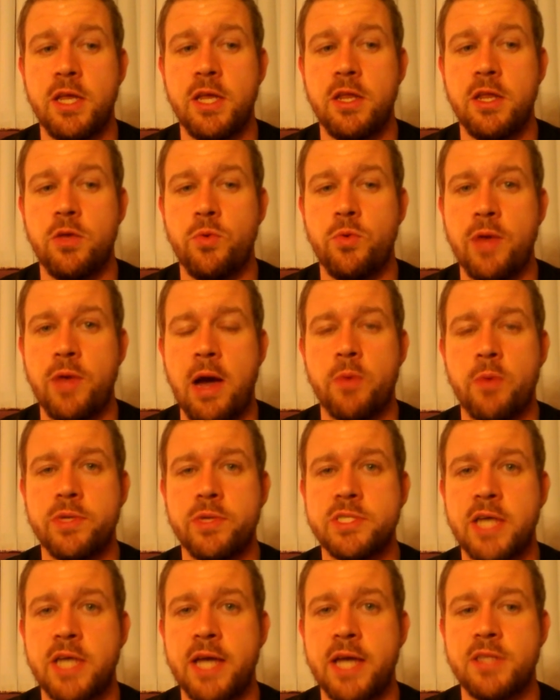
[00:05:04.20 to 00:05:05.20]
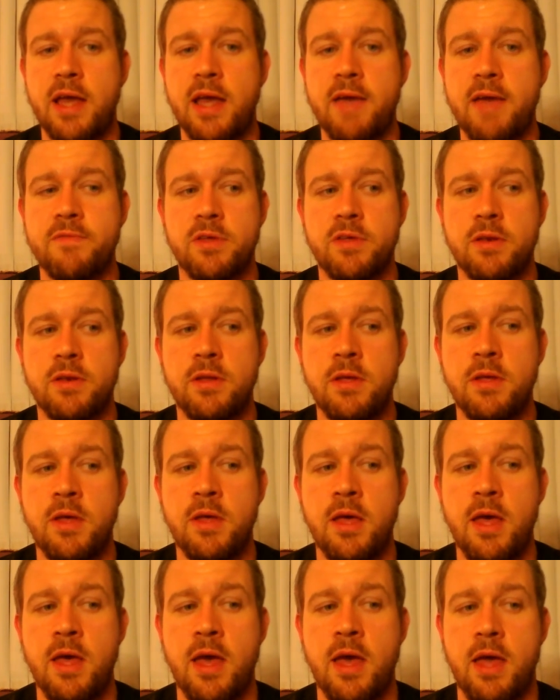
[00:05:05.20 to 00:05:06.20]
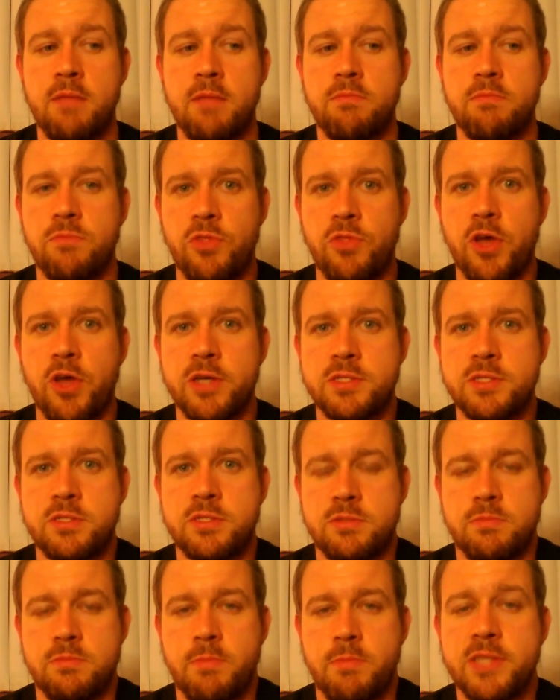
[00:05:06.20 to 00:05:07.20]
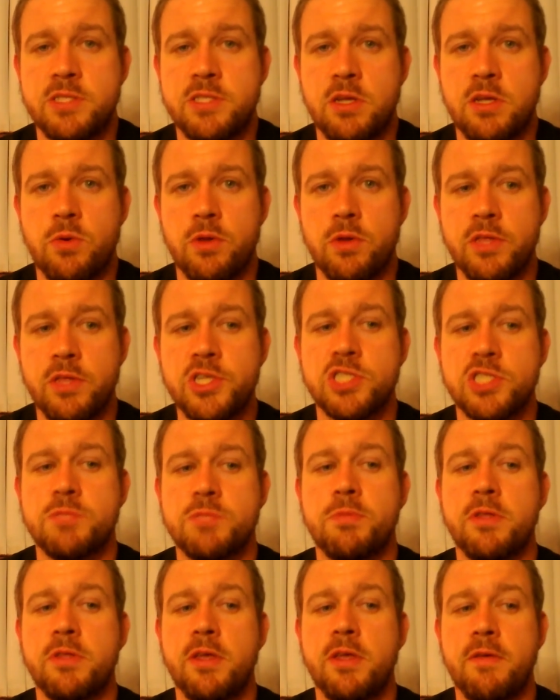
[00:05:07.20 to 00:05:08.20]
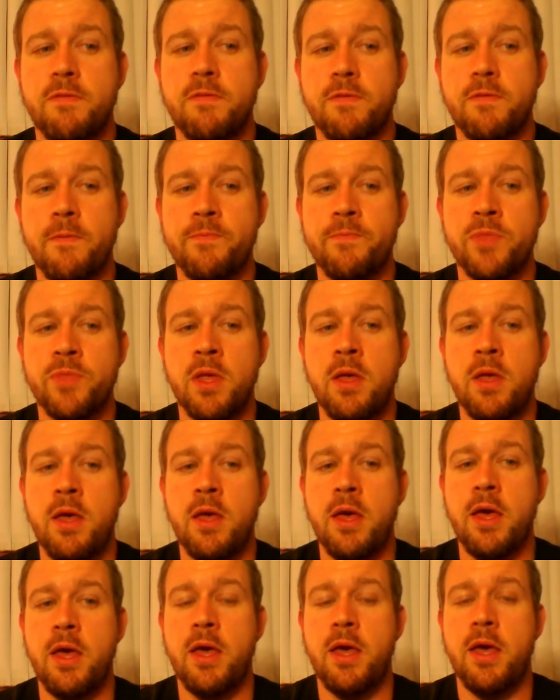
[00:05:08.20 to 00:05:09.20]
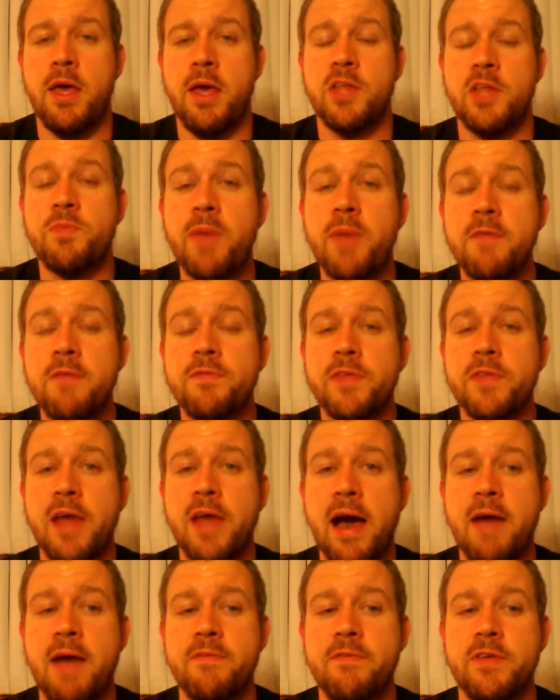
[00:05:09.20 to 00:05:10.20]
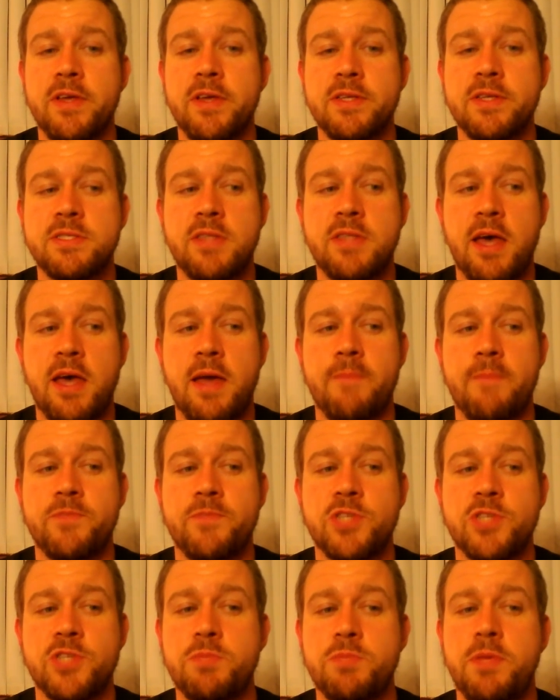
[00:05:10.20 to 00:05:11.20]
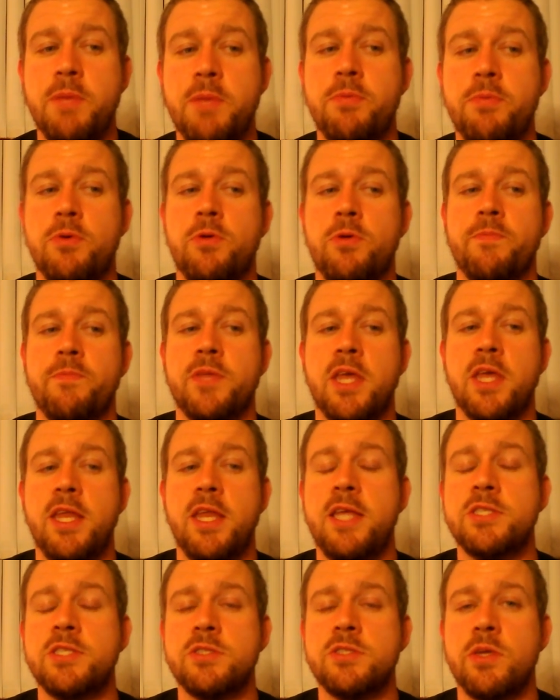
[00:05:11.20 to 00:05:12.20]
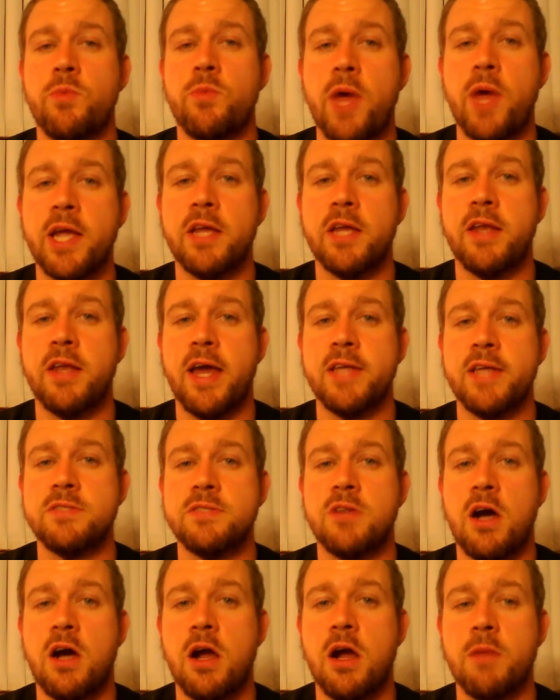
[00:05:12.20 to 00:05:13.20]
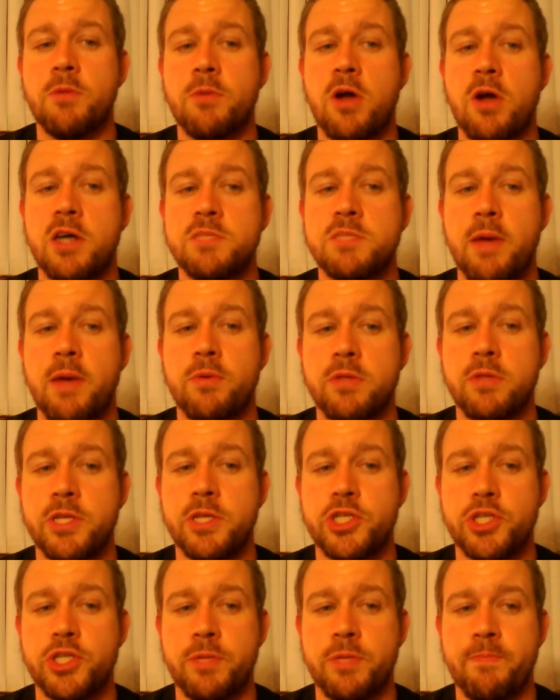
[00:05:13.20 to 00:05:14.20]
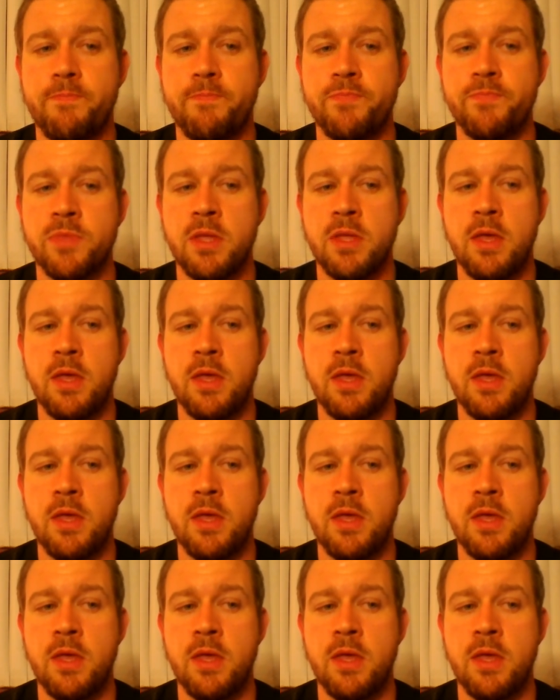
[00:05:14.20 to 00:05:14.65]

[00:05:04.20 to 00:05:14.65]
deity who now resides in heaven. and thus makes it a religious belief. It's painfully obvious that such people can easily recognize the harm caused by religion,